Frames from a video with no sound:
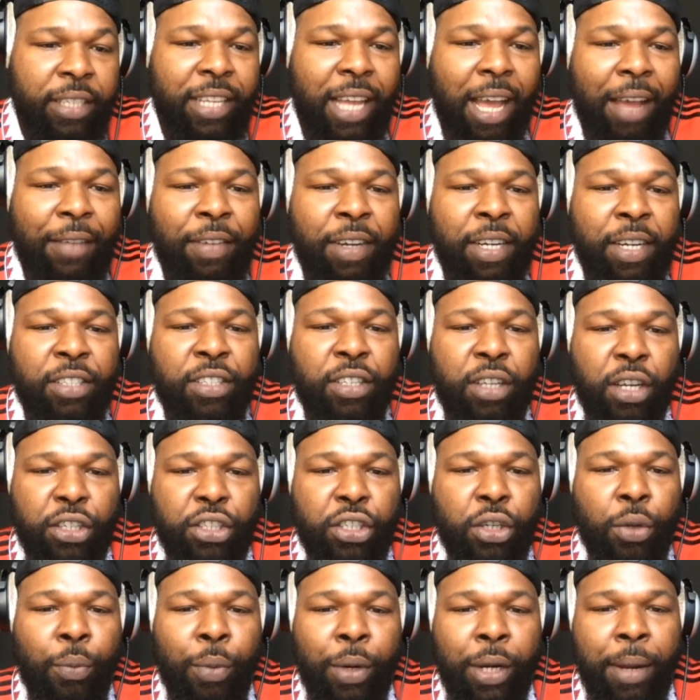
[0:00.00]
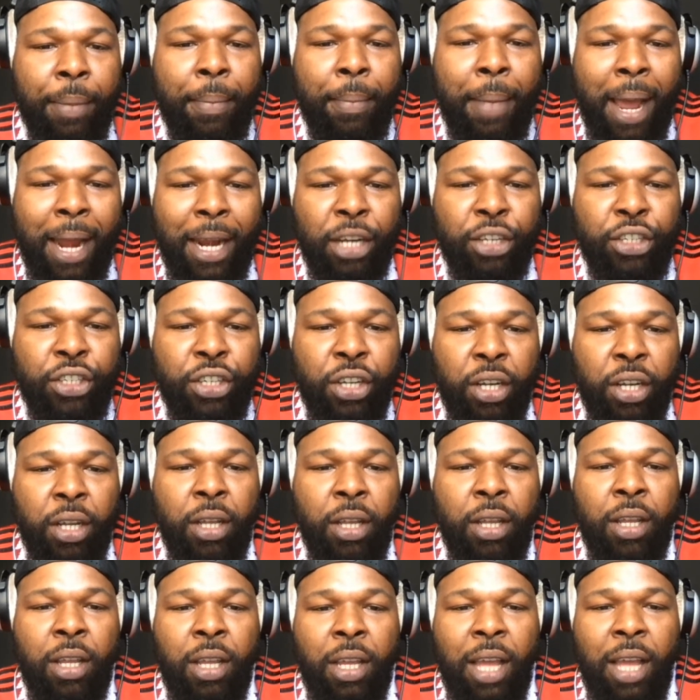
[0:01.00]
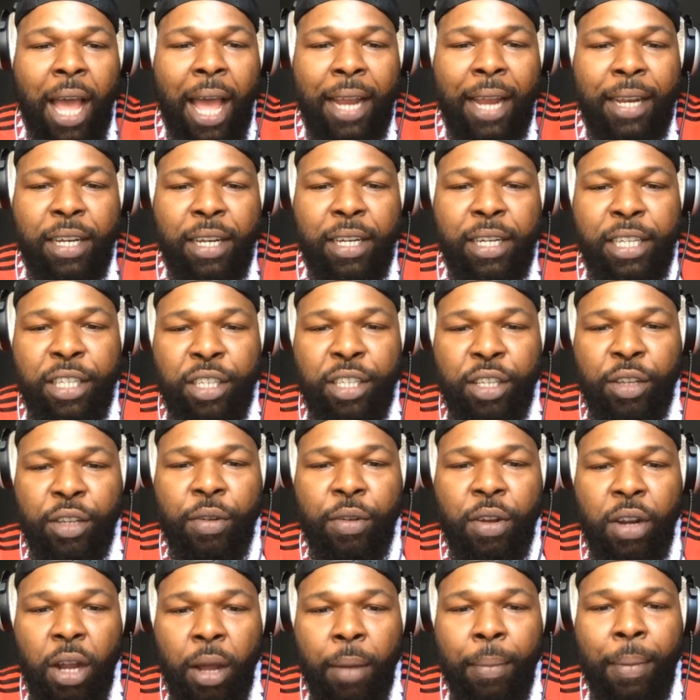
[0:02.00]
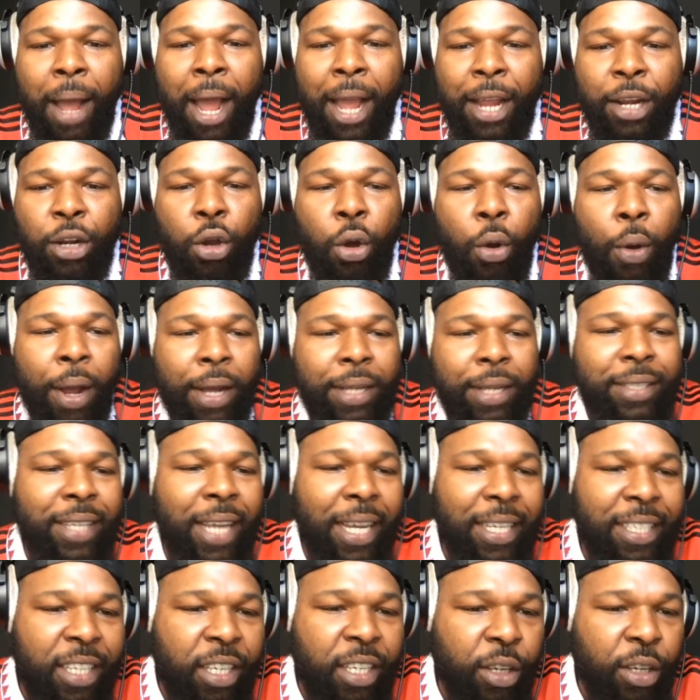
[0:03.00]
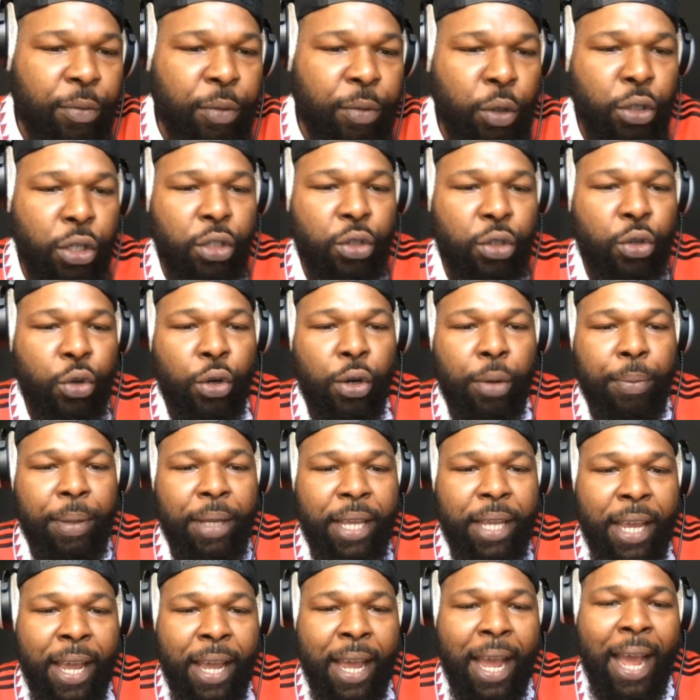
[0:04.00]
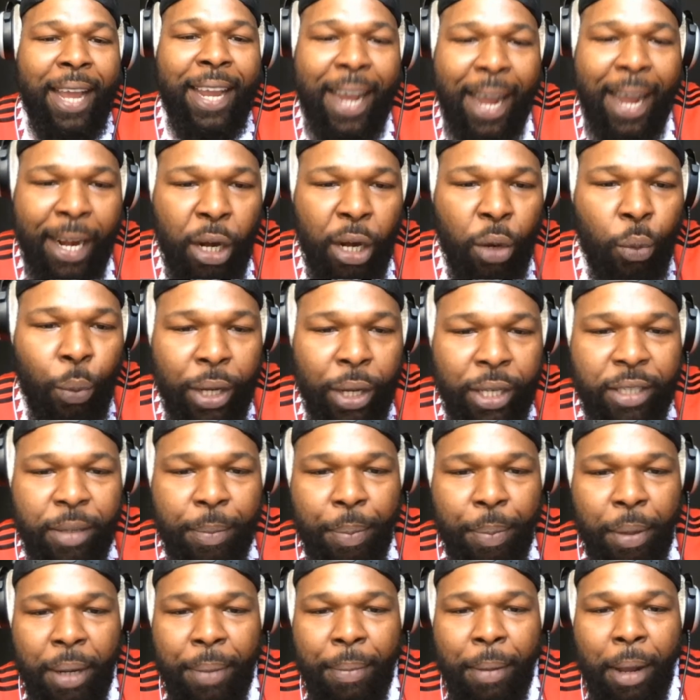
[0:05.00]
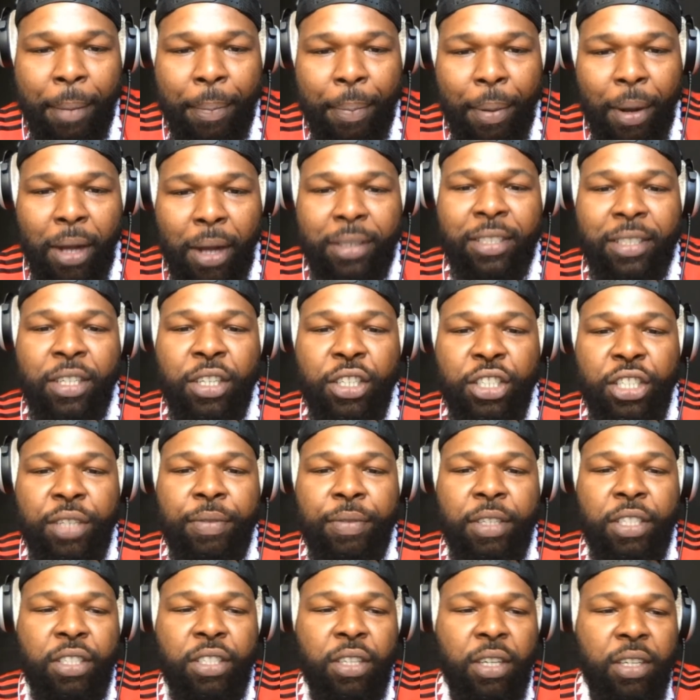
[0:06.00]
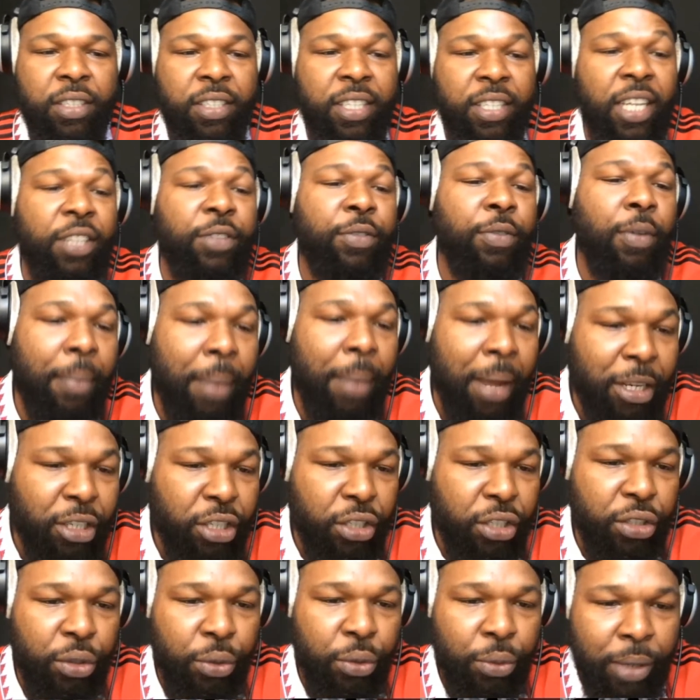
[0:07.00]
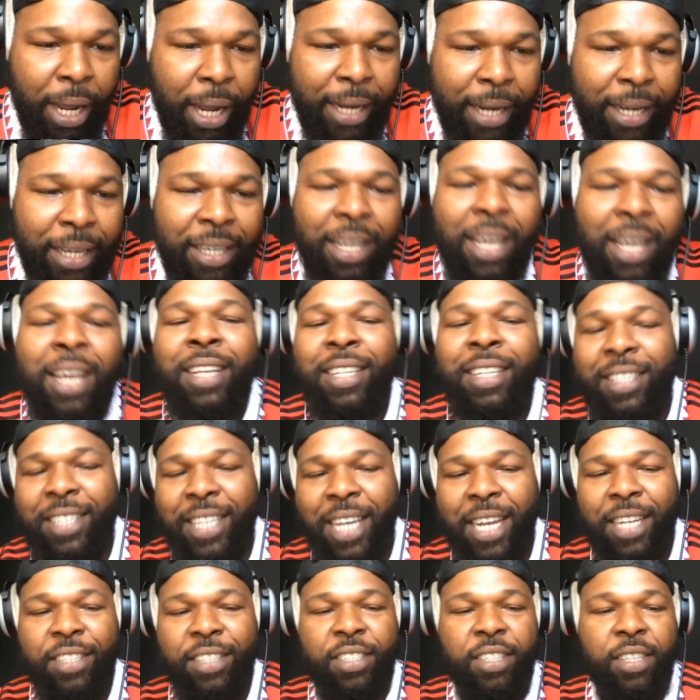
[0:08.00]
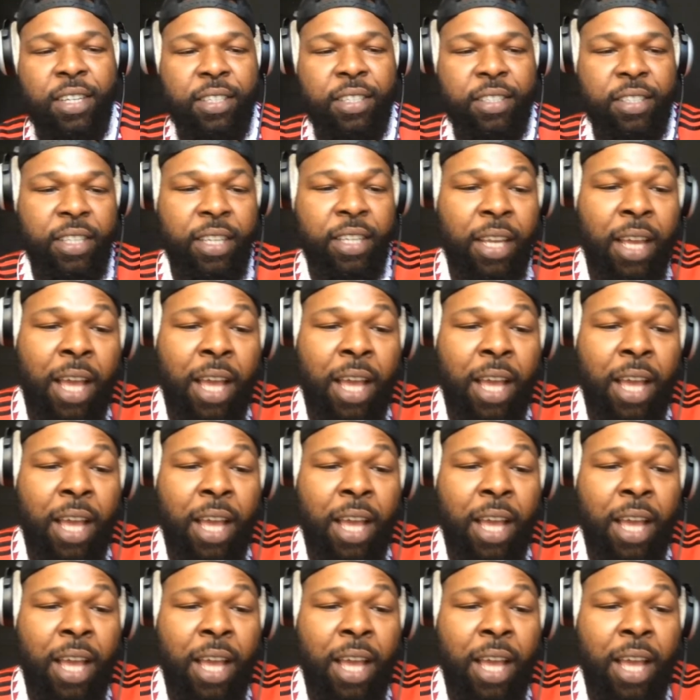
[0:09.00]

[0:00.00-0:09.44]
Having discussion with the manager and the leaders of the club, I know how exciting the future is going to be here. I cannot wait to play my part in achieving success for Manchester United, said Zirkzee.